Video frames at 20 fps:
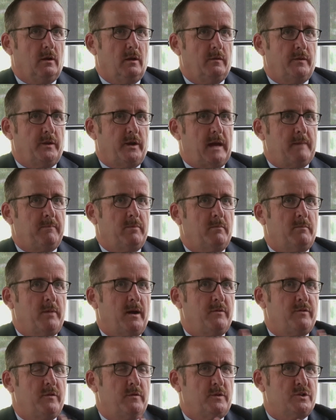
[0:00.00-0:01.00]
that happen
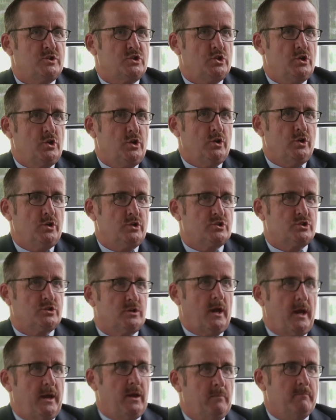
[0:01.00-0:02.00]
both in the church
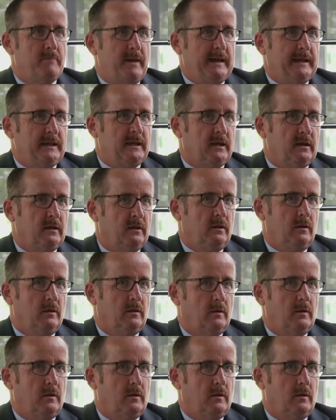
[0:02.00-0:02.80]
and in banking.